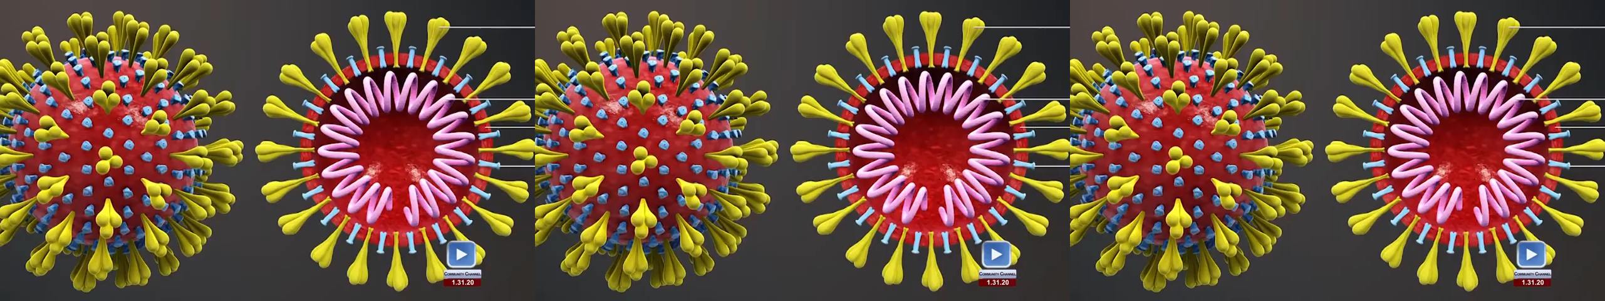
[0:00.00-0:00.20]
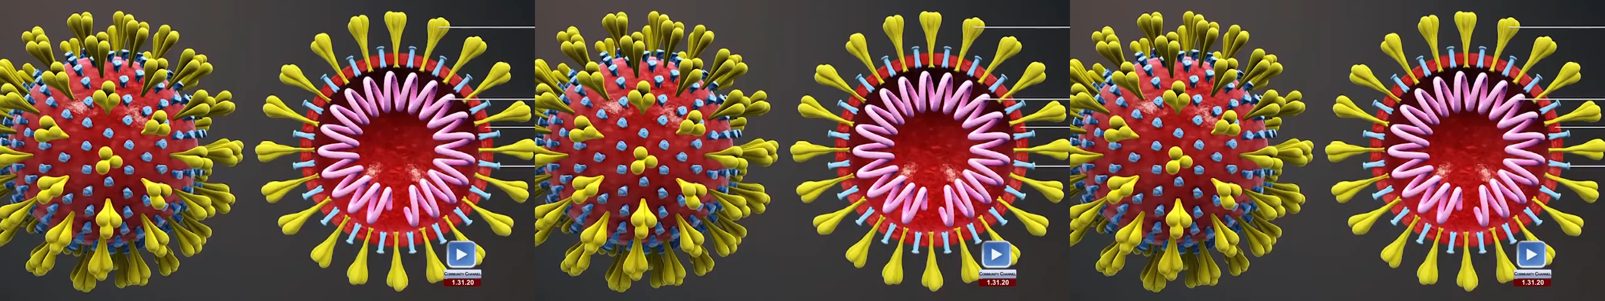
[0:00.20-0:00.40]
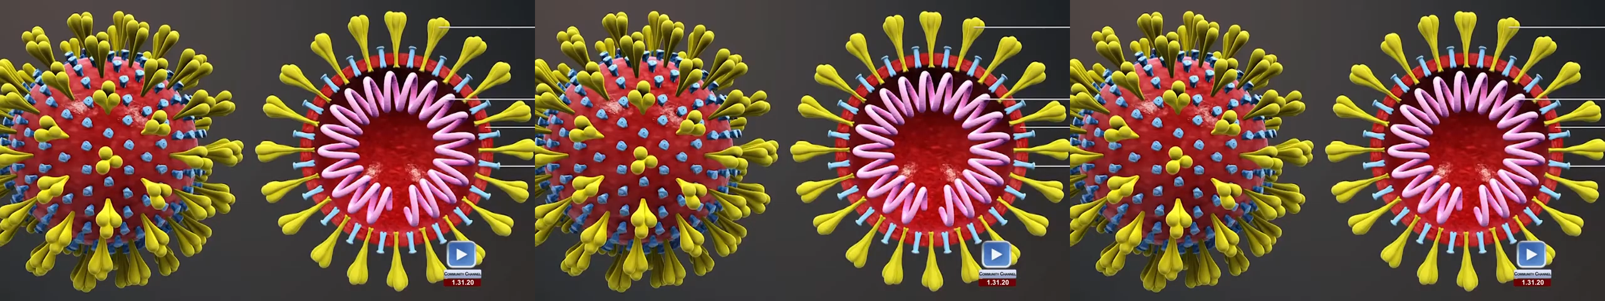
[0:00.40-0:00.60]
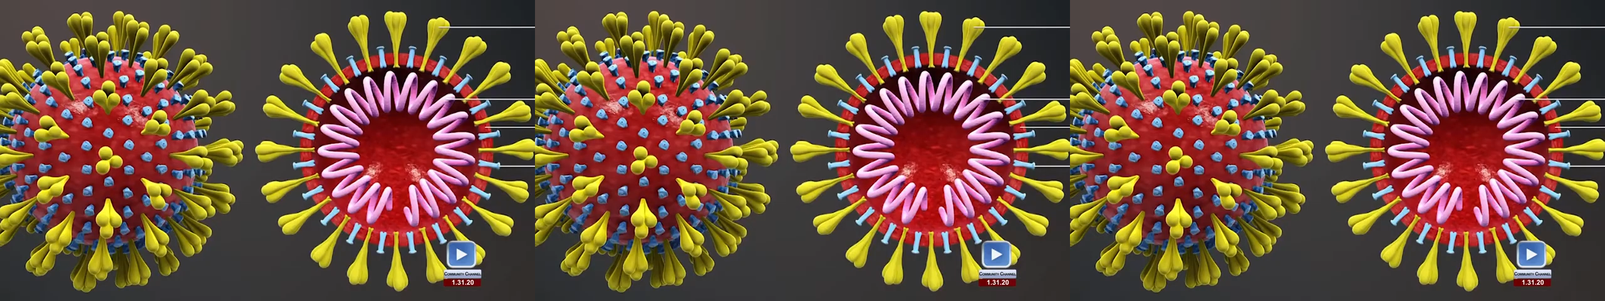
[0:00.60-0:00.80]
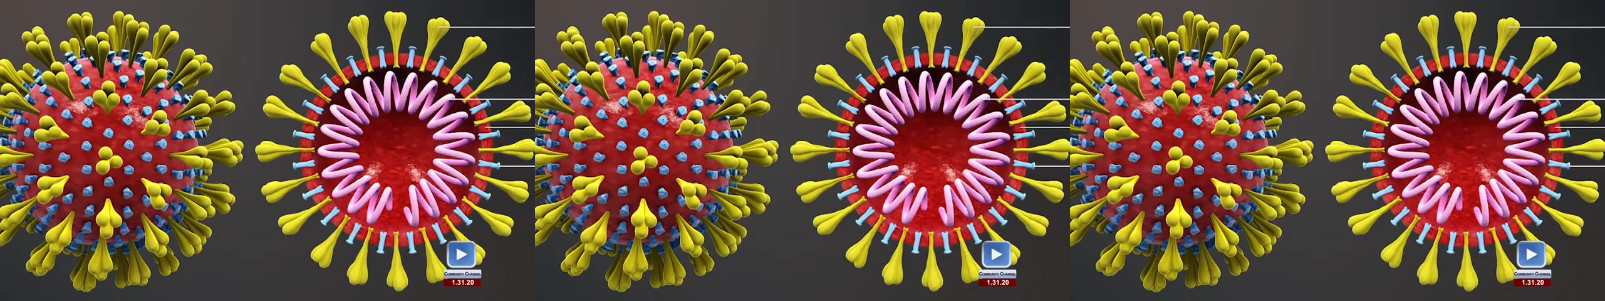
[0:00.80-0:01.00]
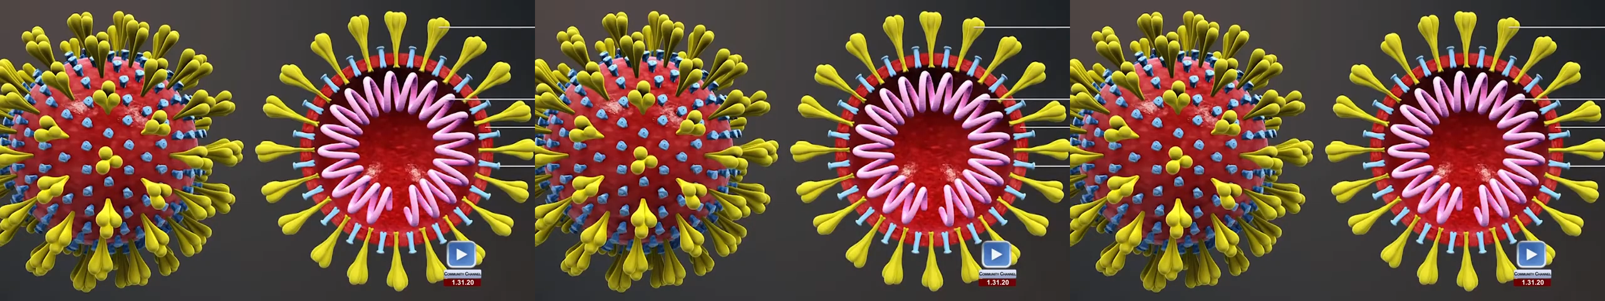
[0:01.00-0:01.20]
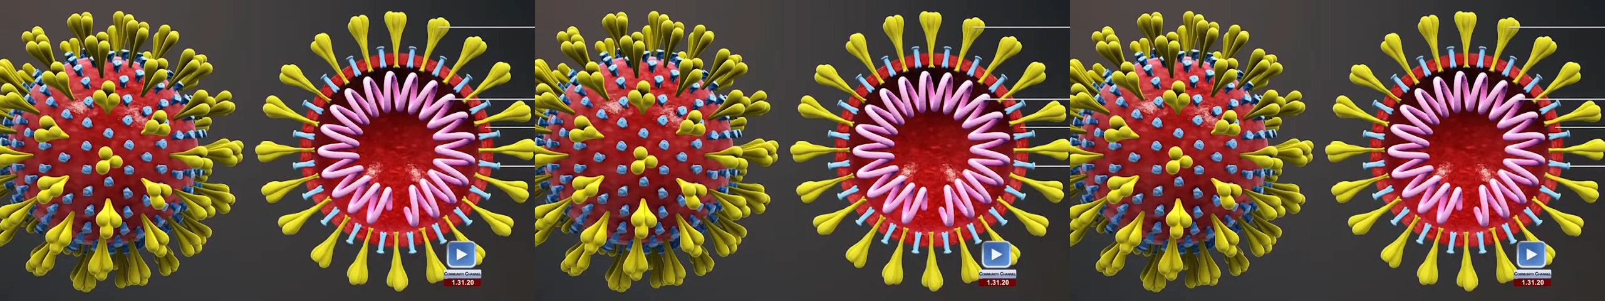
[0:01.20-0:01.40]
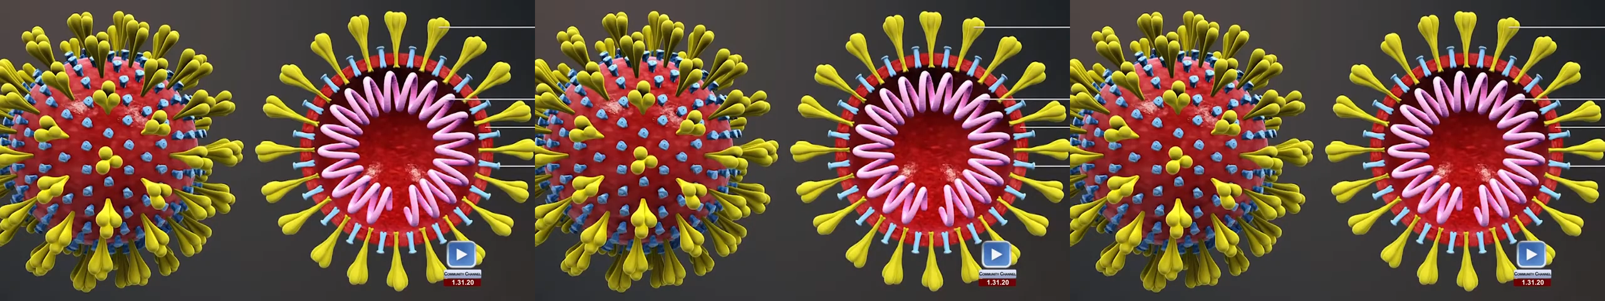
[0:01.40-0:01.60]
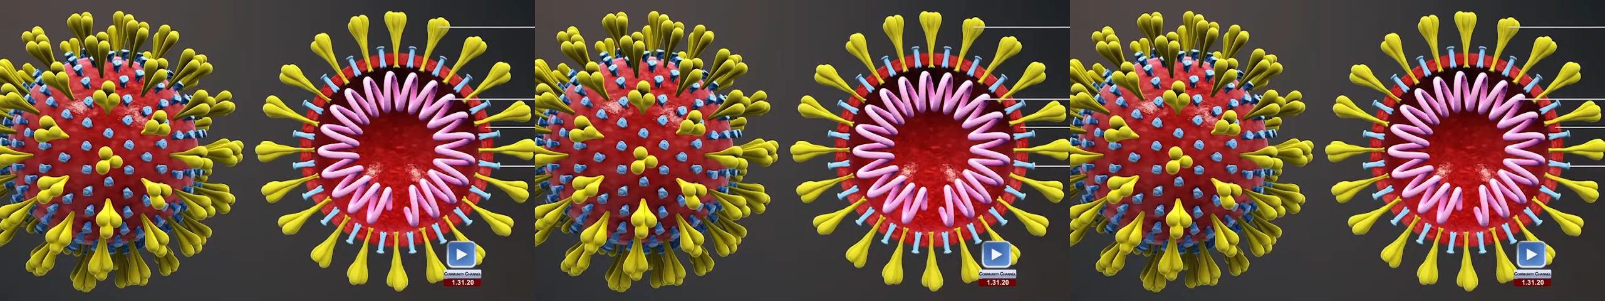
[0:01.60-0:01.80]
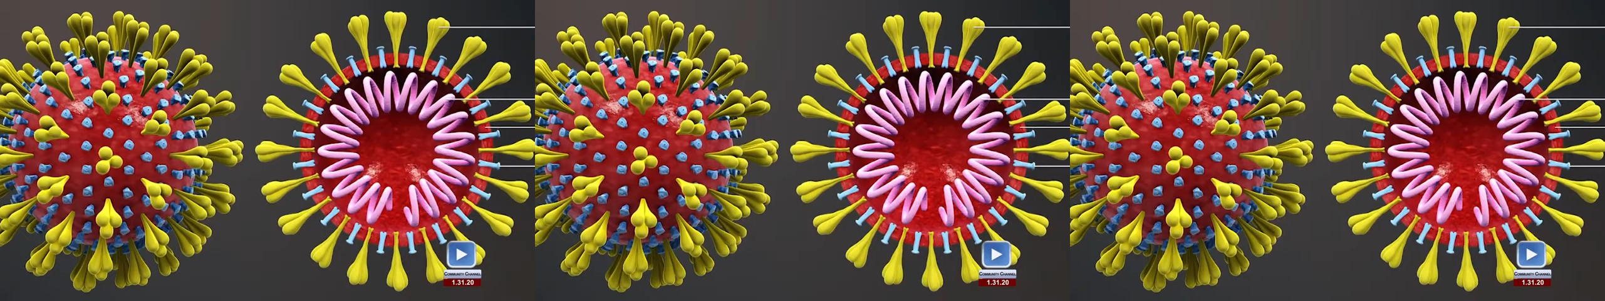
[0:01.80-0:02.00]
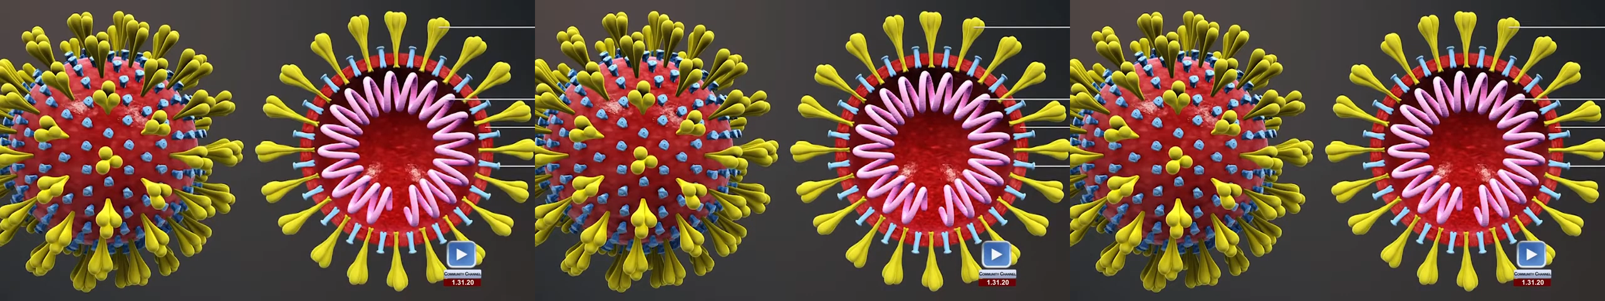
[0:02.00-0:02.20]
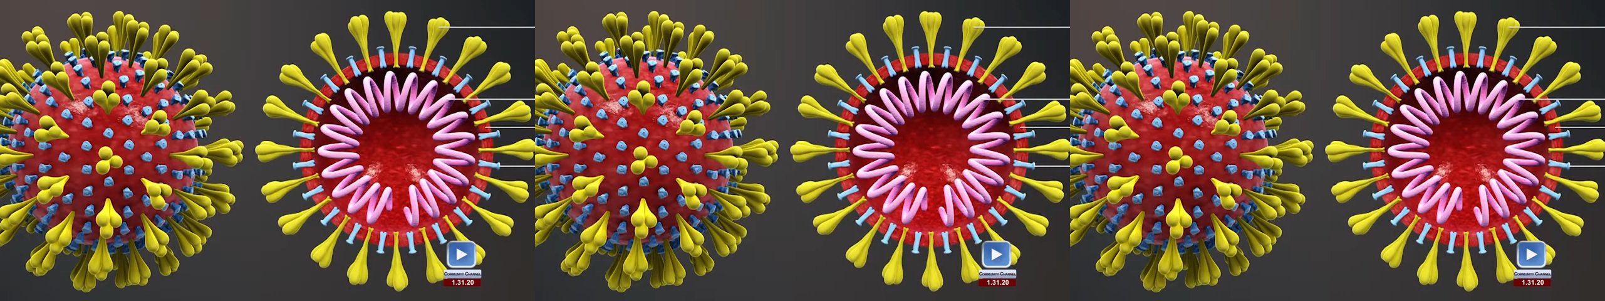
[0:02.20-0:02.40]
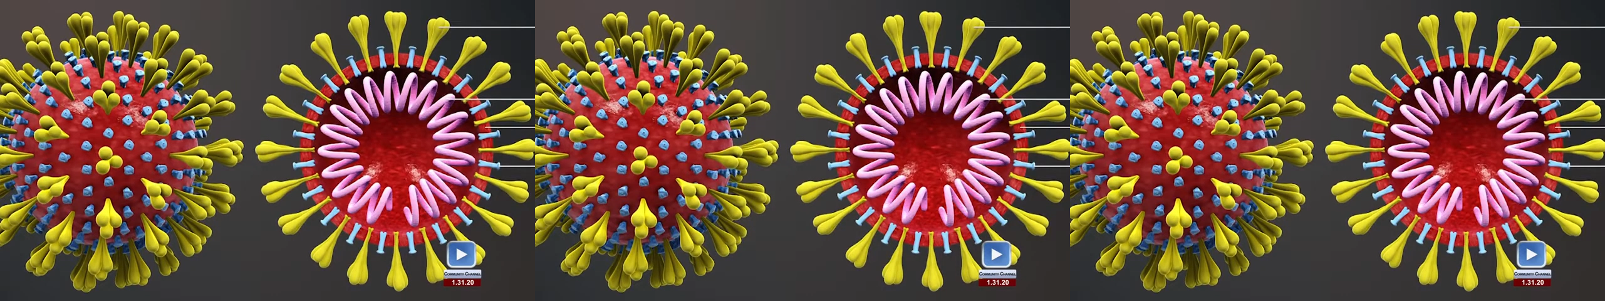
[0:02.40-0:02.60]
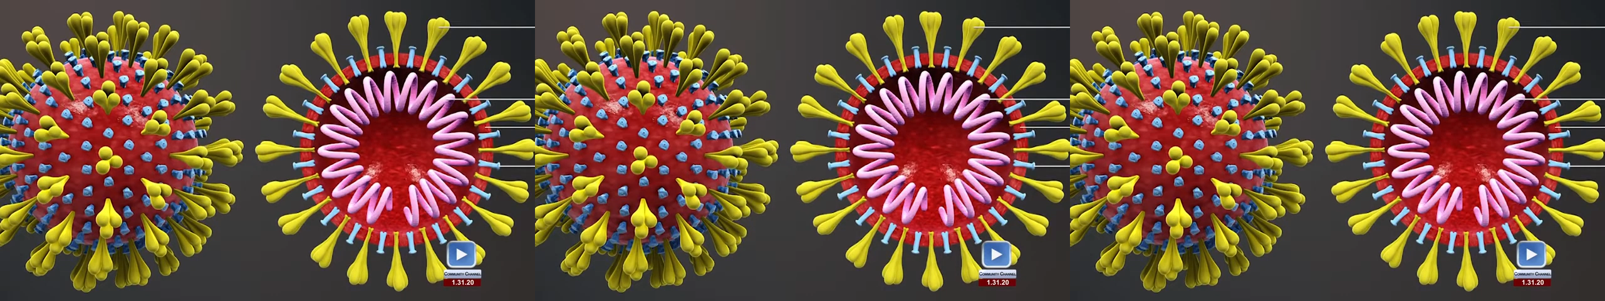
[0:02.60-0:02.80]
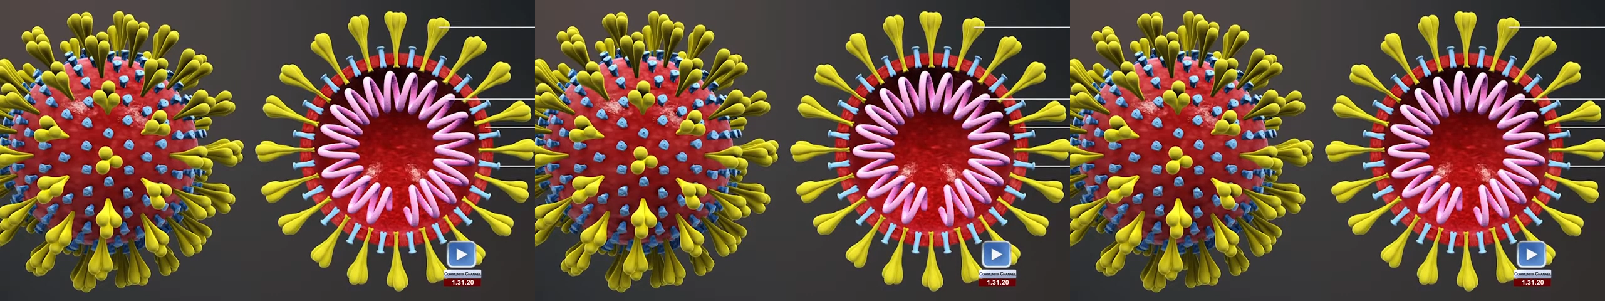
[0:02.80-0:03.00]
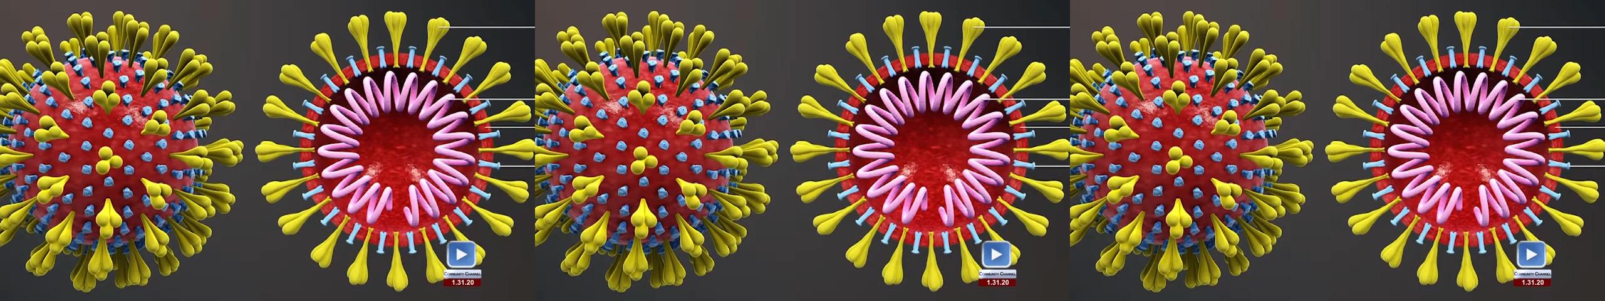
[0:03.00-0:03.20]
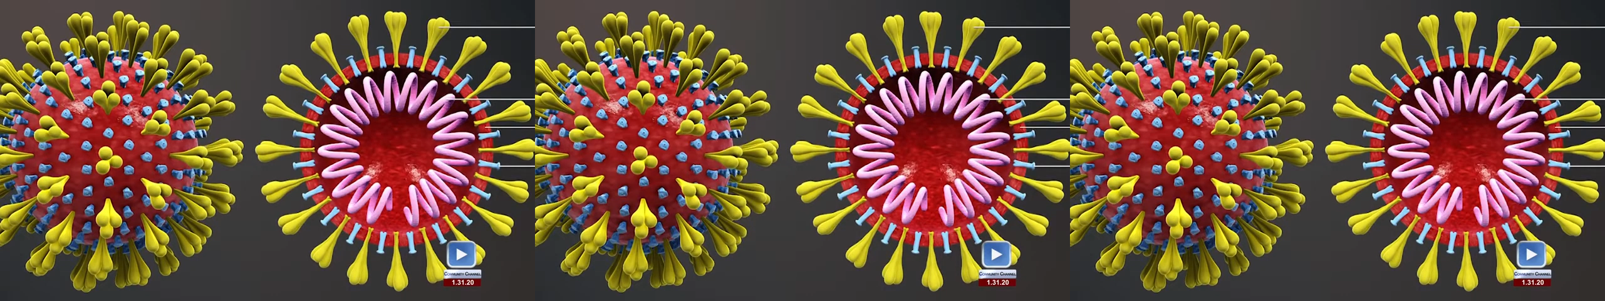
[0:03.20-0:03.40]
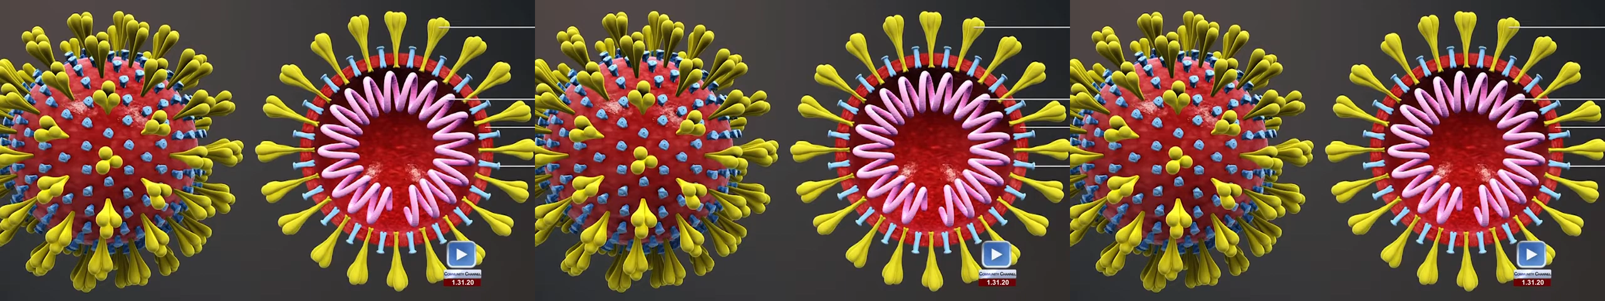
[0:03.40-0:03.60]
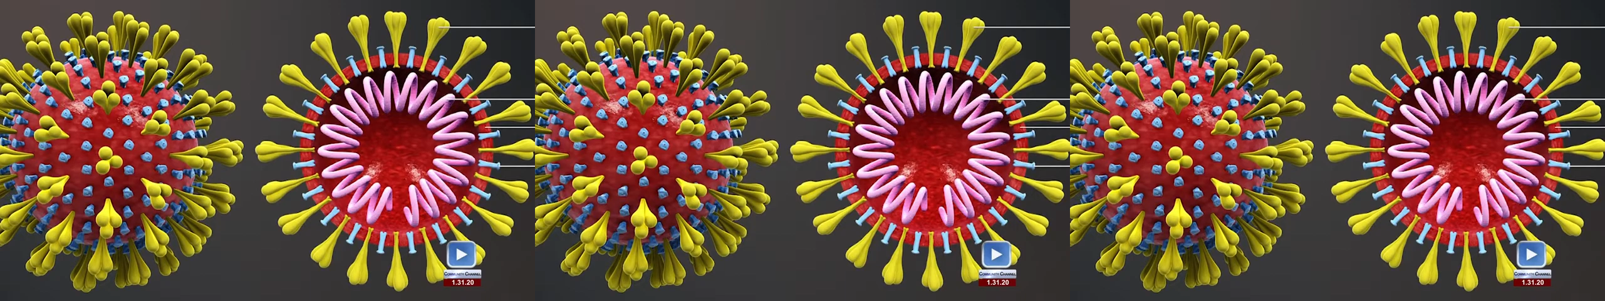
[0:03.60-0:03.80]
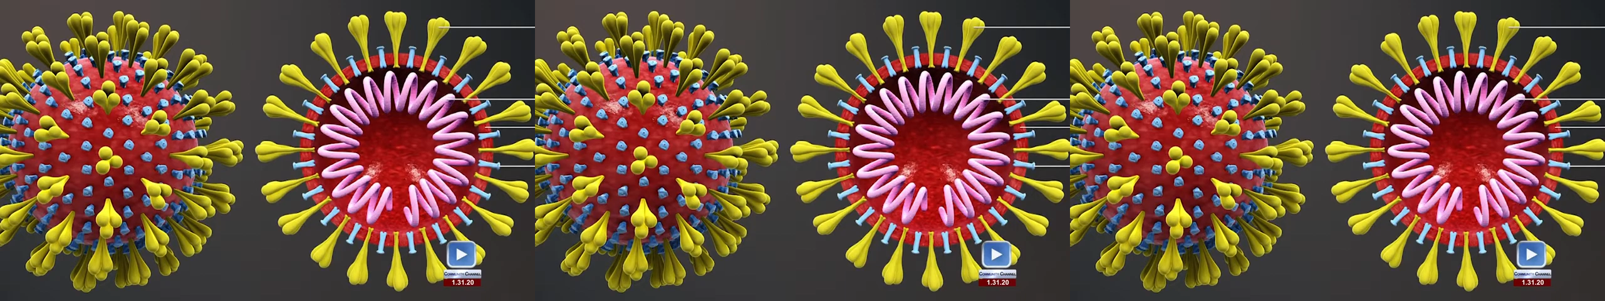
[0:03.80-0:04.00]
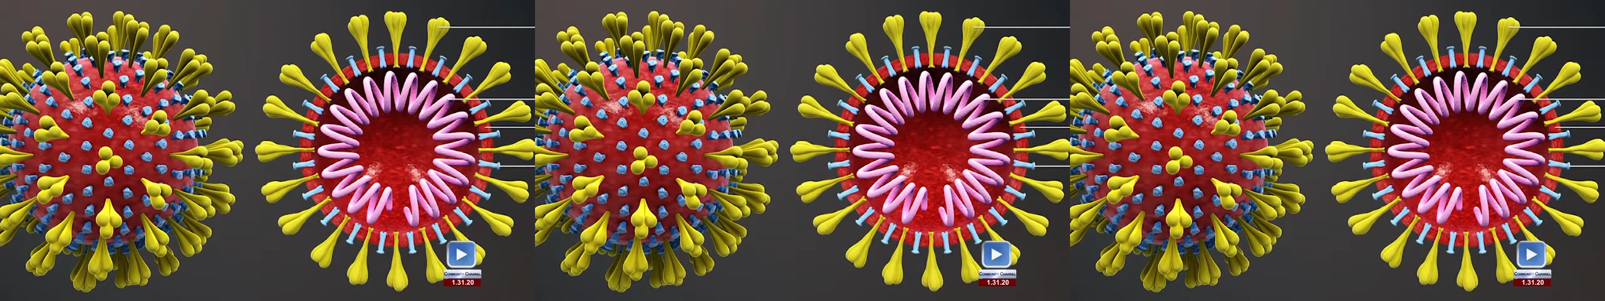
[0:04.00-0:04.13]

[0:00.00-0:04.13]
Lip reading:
(no speaker visible)